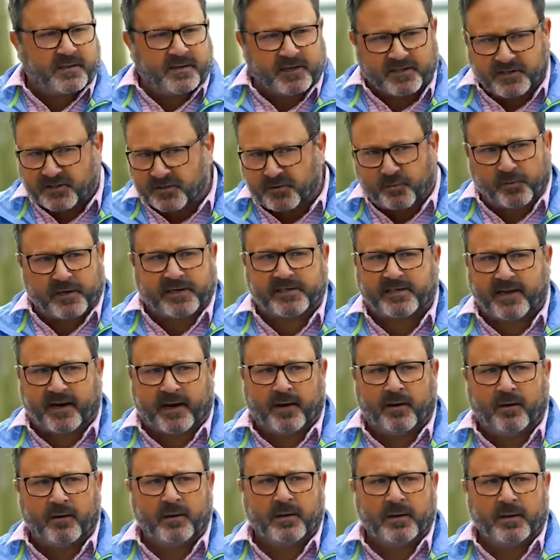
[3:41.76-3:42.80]
and this is
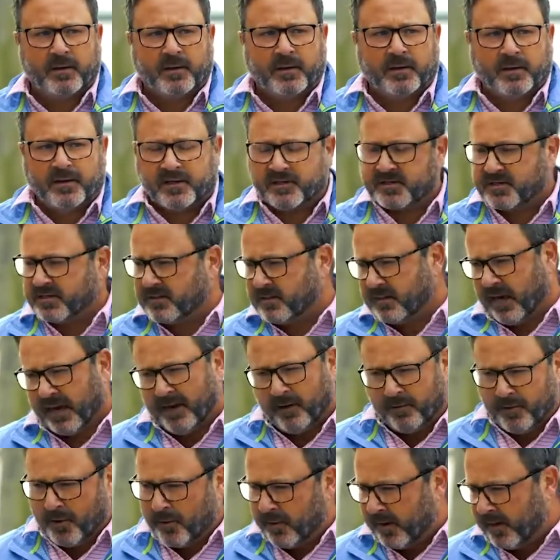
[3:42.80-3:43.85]
retail. I
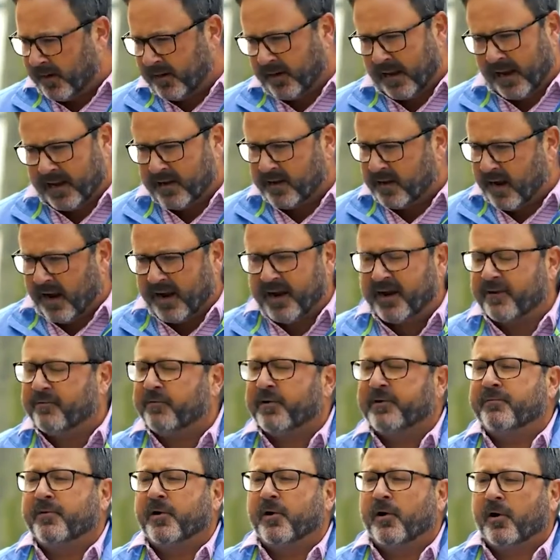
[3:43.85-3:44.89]
don't know any, I, I never
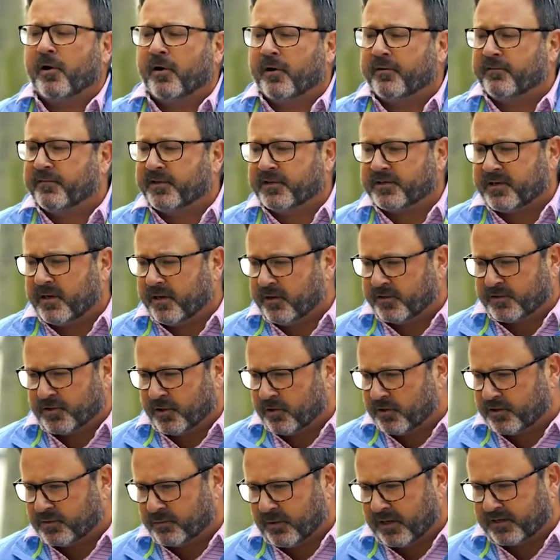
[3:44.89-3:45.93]
even heard of an
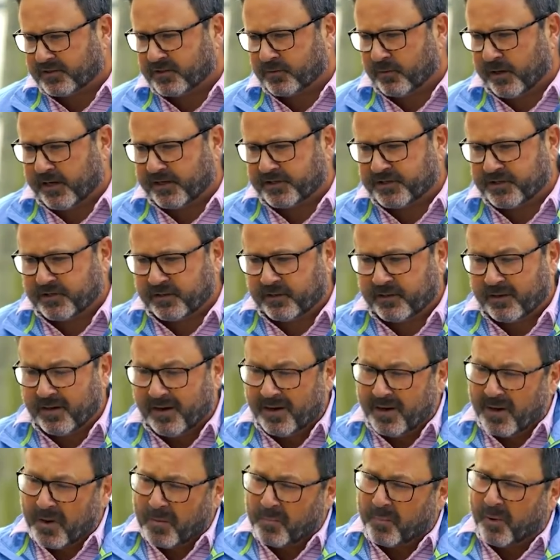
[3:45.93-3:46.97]
insurance restoration
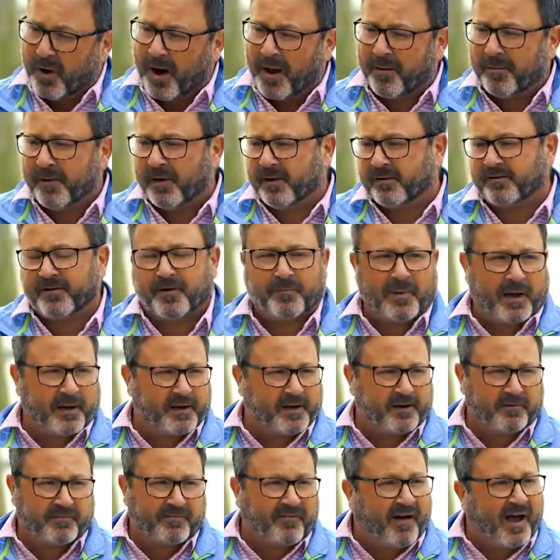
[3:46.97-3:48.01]
probably until about
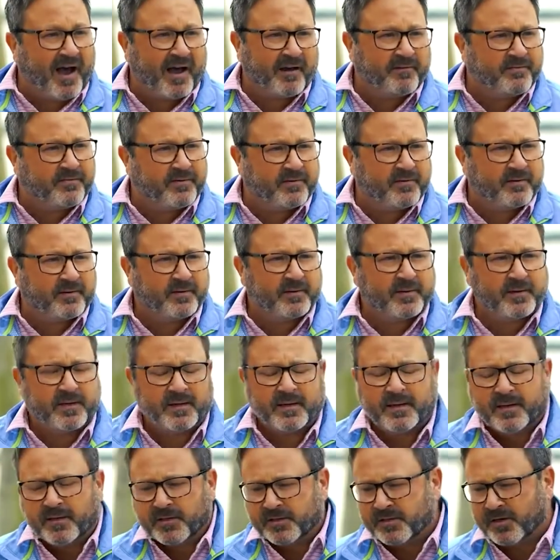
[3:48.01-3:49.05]
year five.
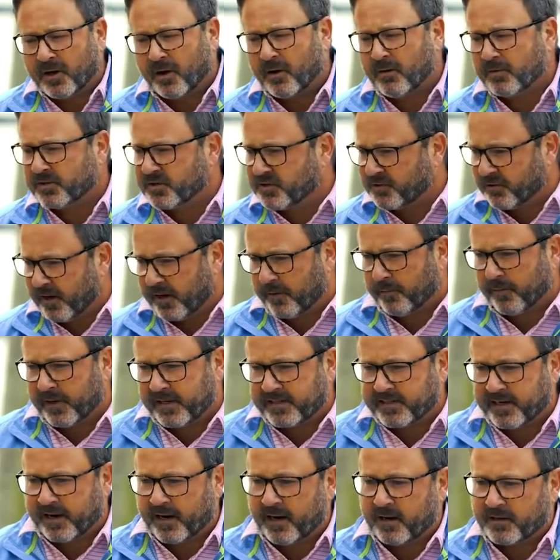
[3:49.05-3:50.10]
So straight
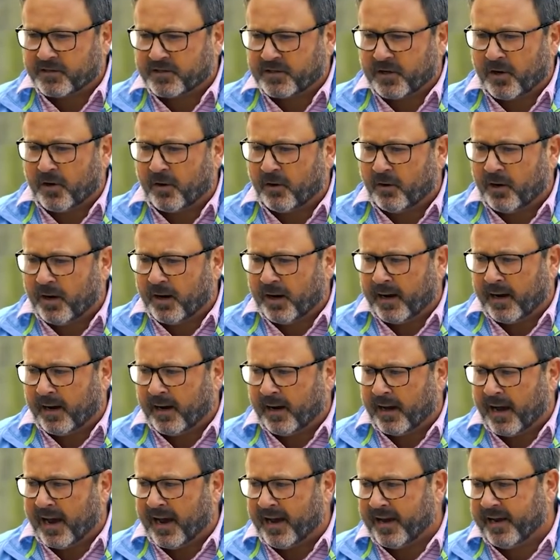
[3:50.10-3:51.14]
retail. So
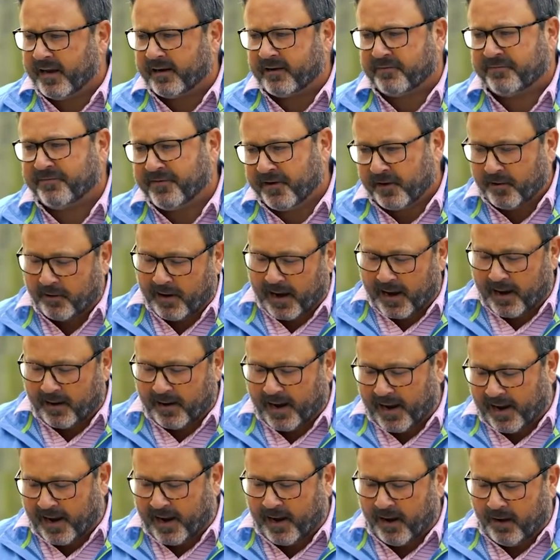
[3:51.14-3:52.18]
uh, I had to figure out
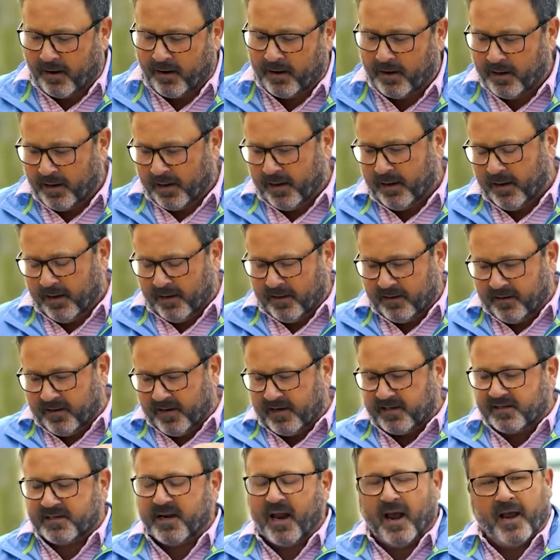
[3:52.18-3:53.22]
how
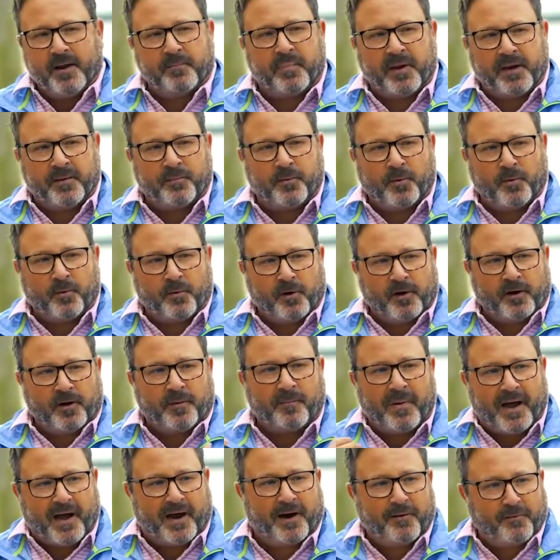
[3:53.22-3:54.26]
these nine people were going to
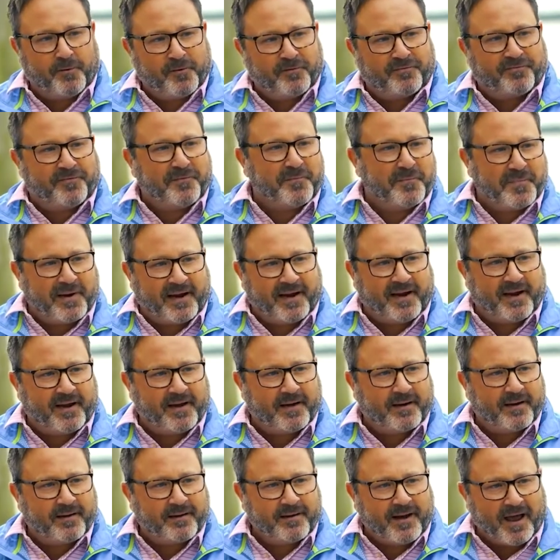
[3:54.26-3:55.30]
buy a roof from me,
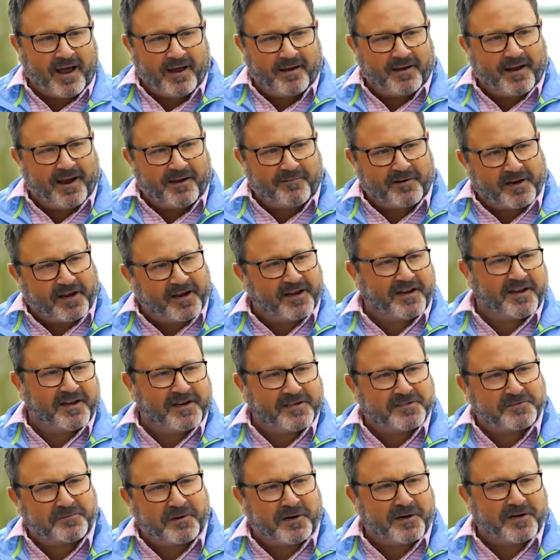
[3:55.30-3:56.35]
not having any
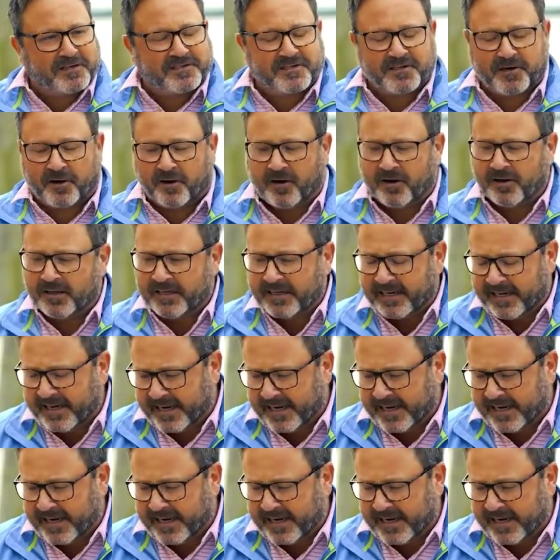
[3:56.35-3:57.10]
experience at all.